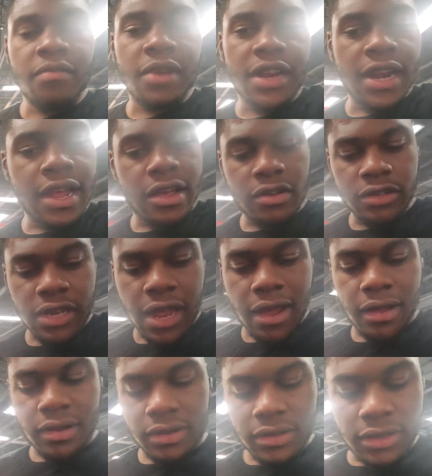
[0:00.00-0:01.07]
But now it's
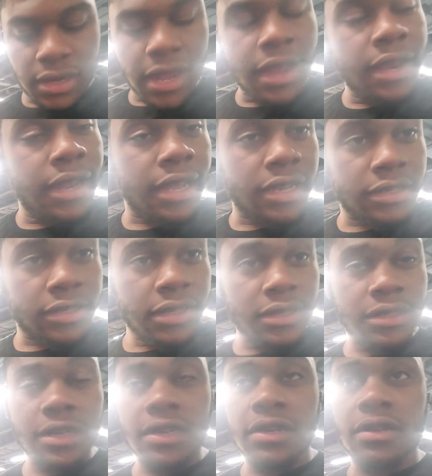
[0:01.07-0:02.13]
like getting it
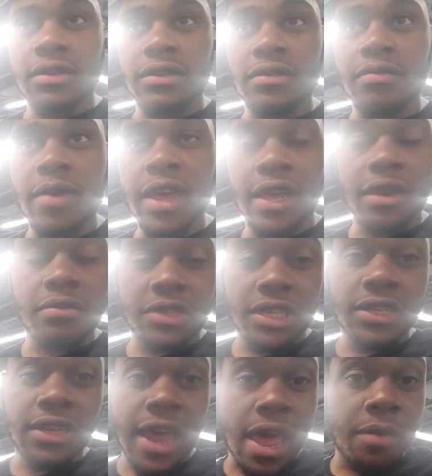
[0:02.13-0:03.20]
consistent making them
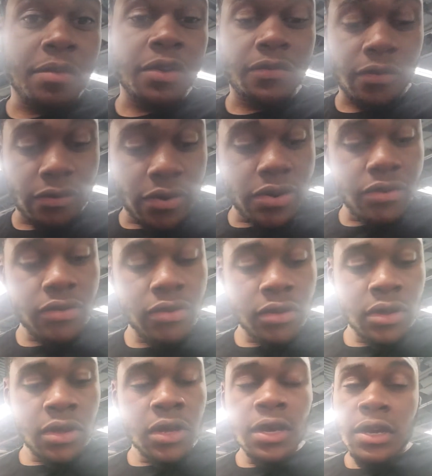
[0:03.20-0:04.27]
shits happen for real.
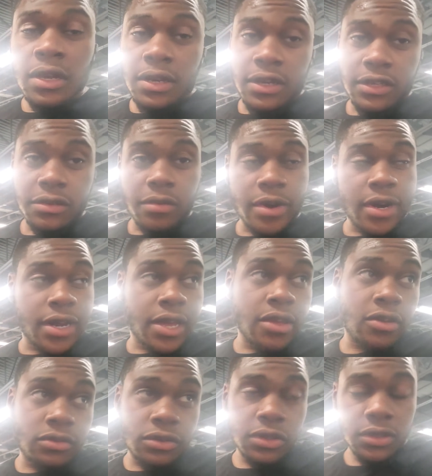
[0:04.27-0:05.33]
This is where it
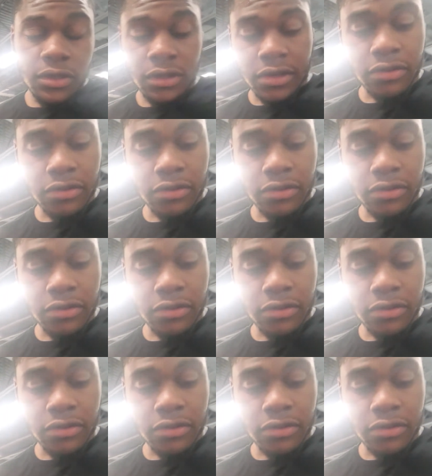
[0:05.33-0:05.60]
counts.